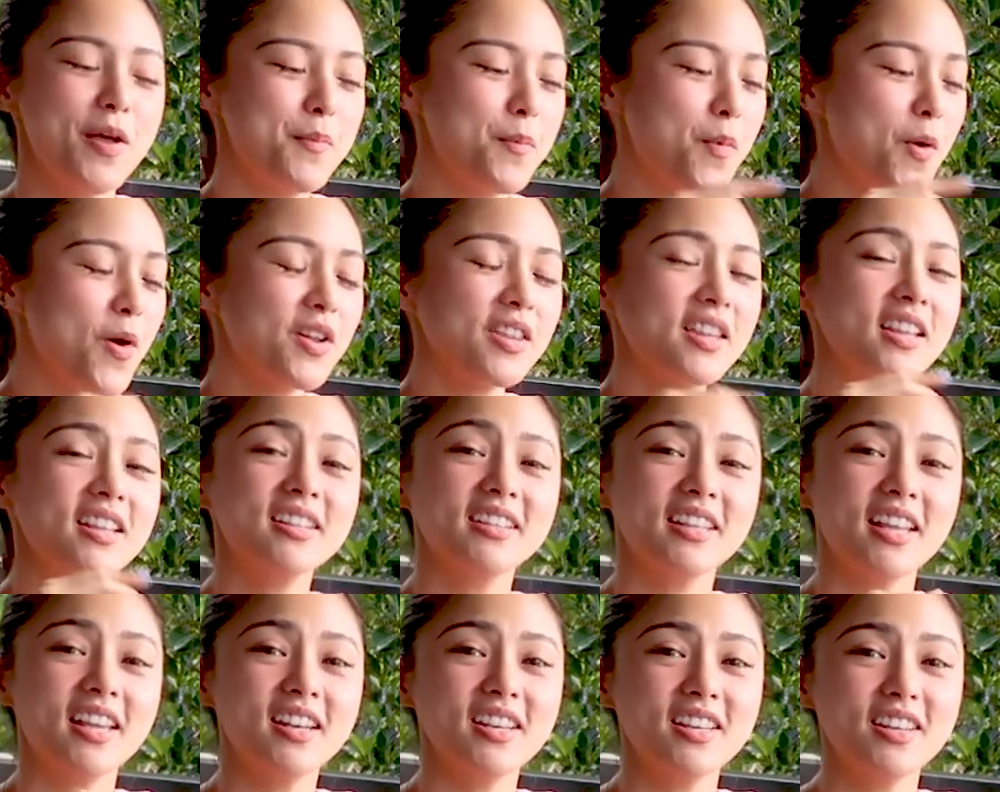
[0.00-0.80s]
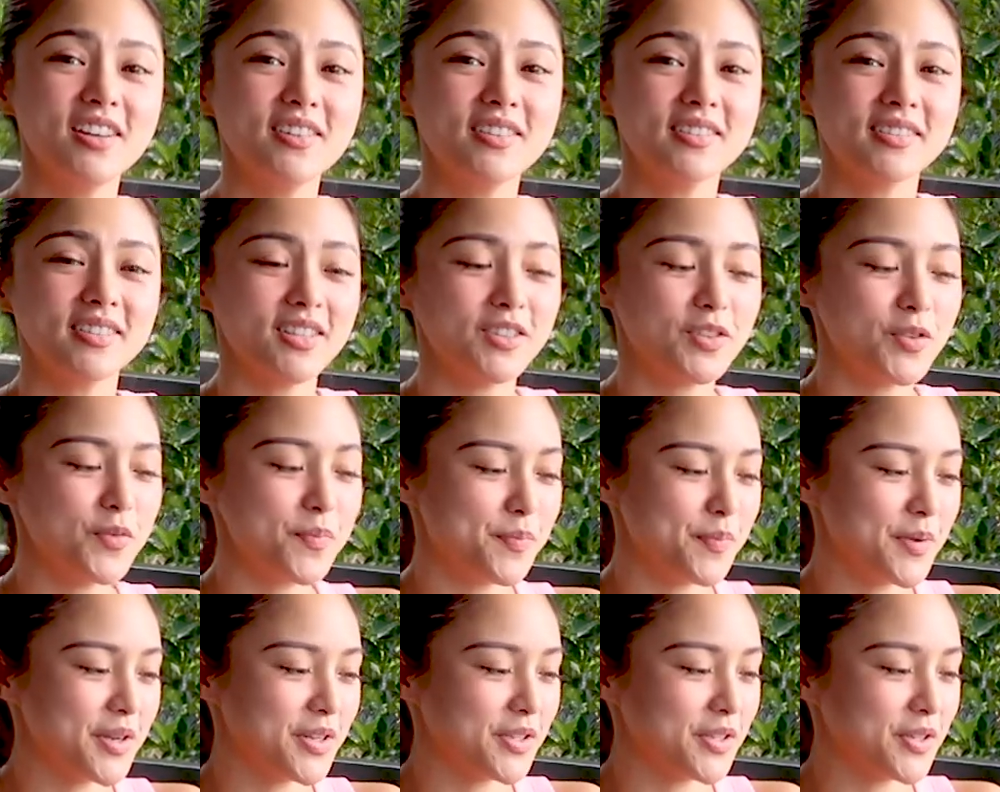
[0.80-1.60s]
More than ten years na
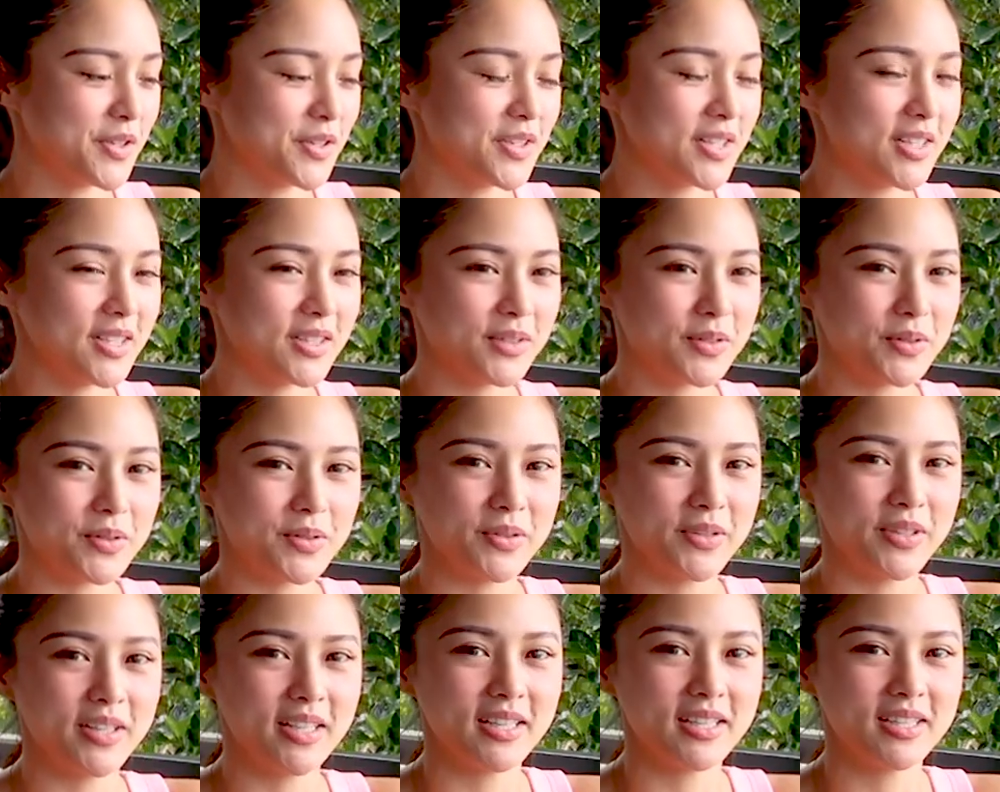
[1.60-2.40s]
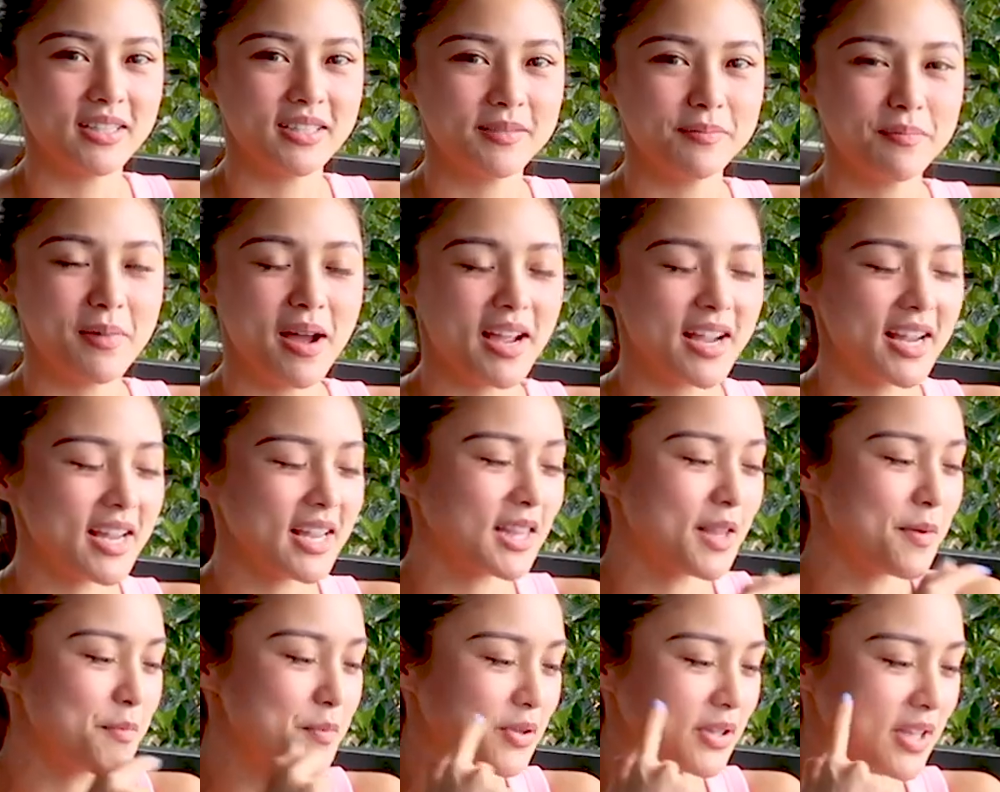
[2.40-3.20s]
tong picture na to. And
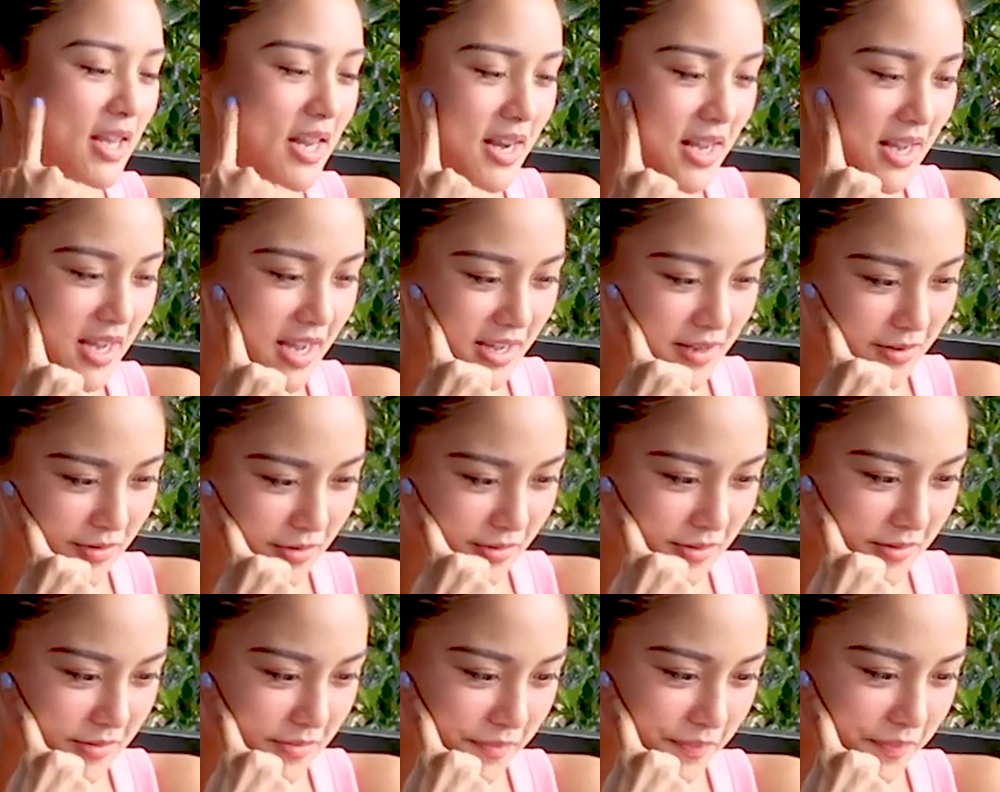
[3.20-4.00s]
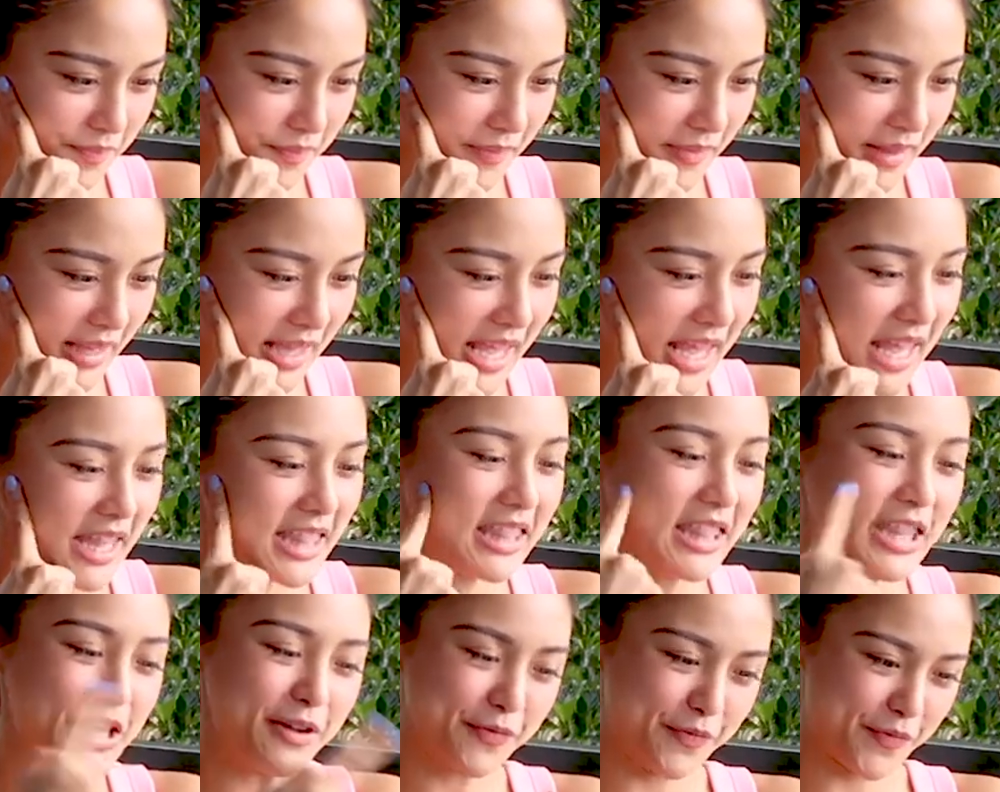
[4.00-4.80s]
makita mo talaga yung
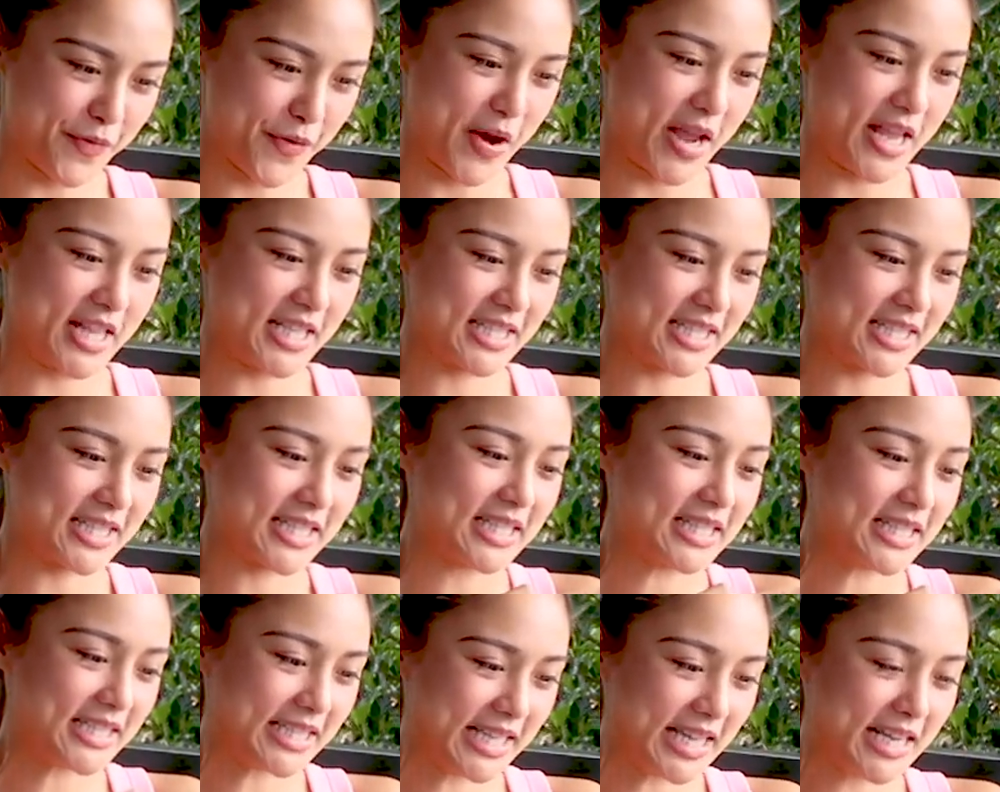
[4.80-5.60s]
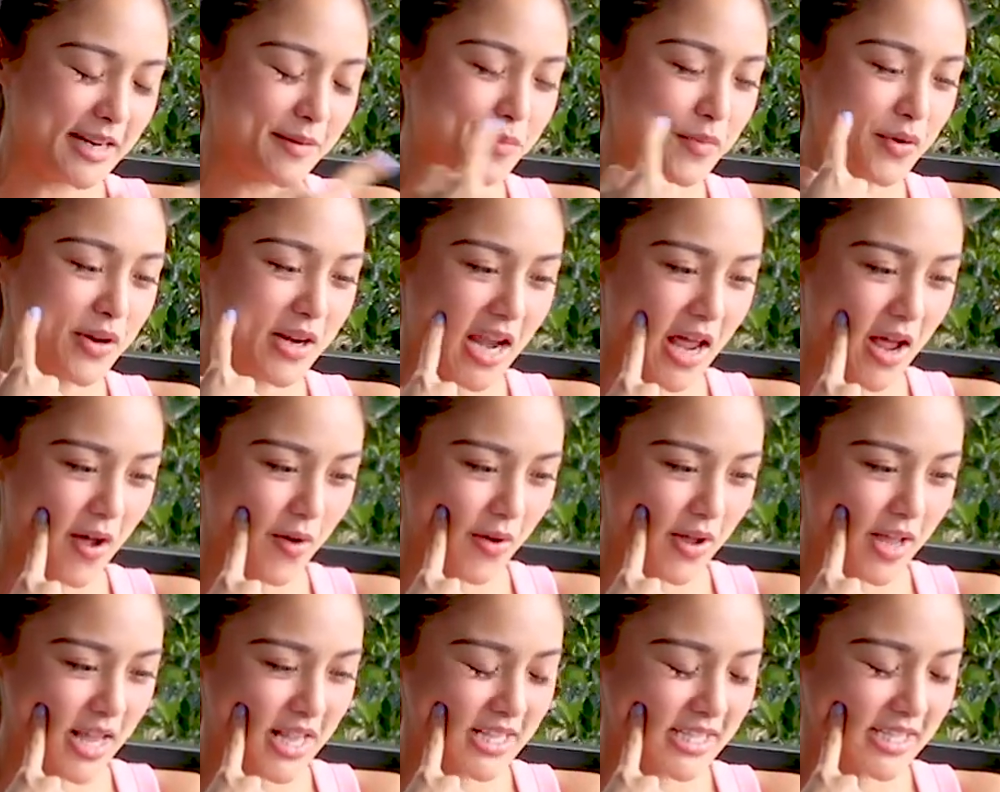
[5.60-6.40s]
difference sa skin mo
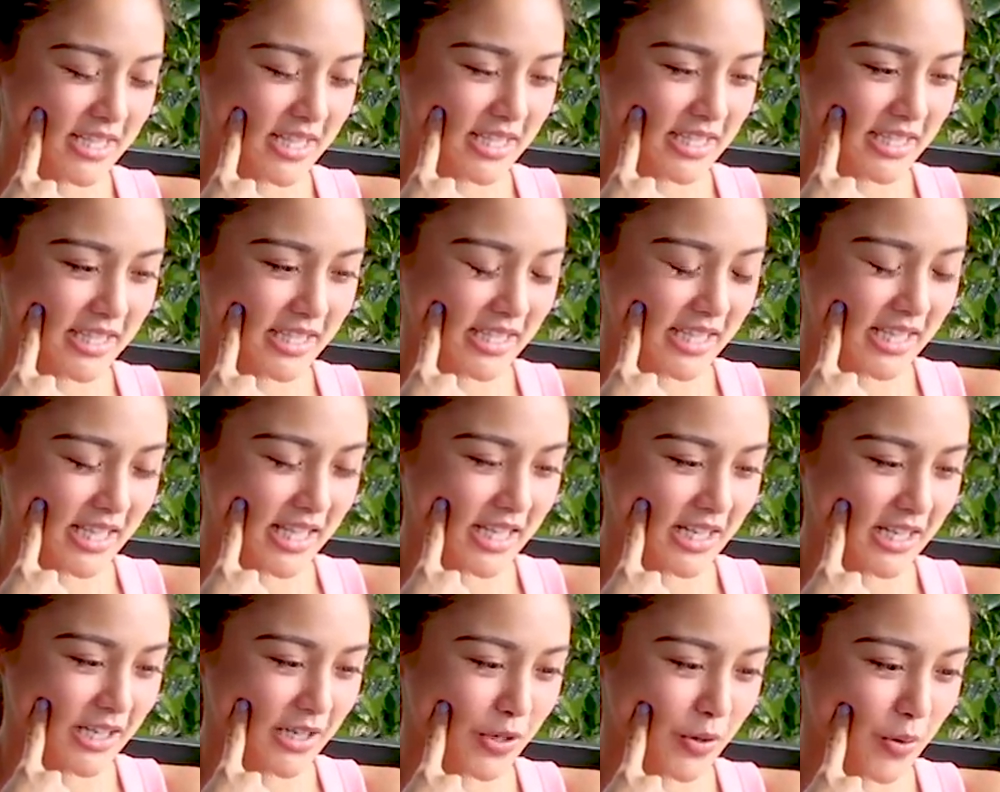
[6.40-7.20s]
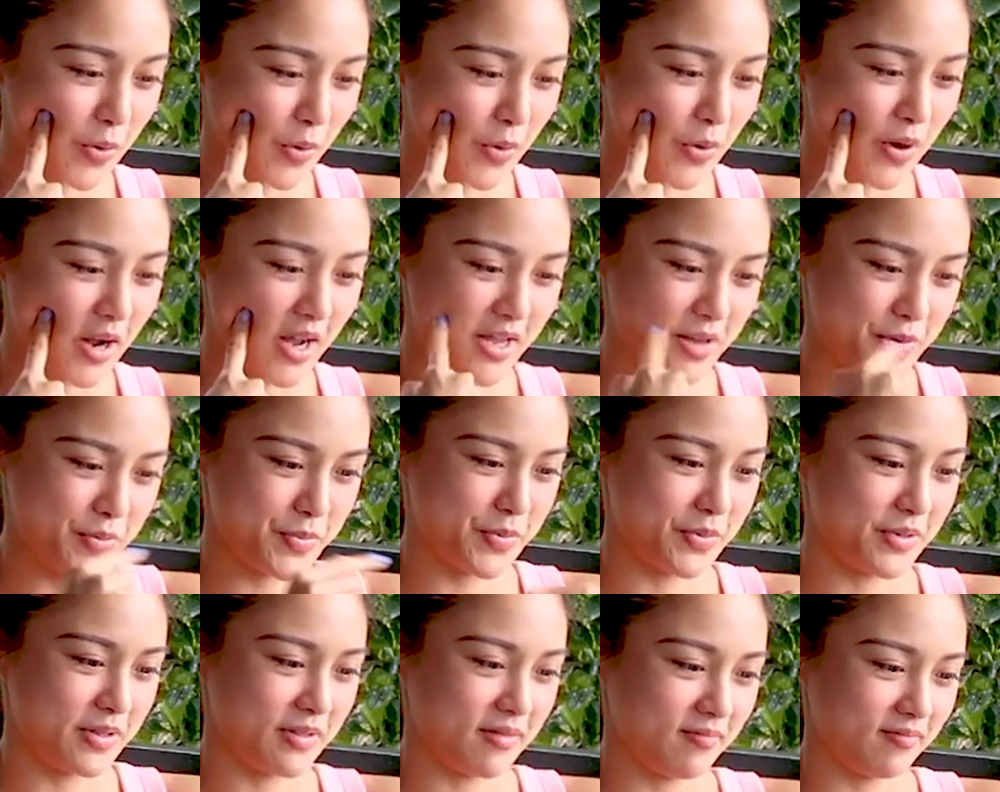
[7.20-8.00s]
now and sa skin ko
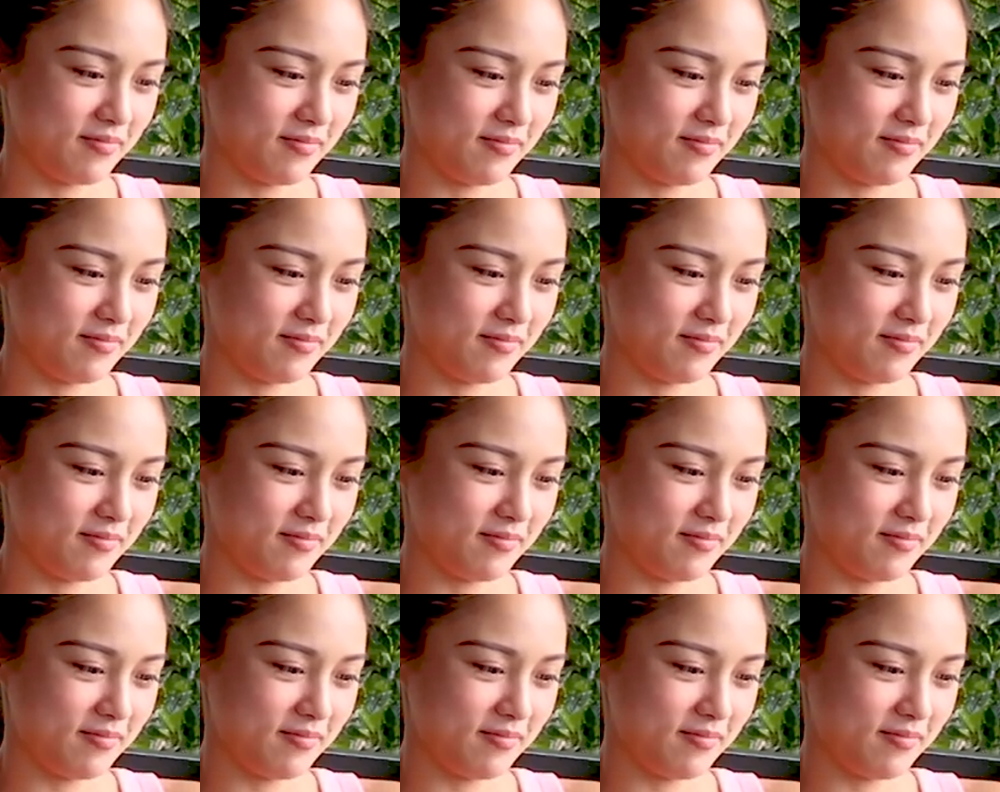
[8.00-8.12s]
ngayon.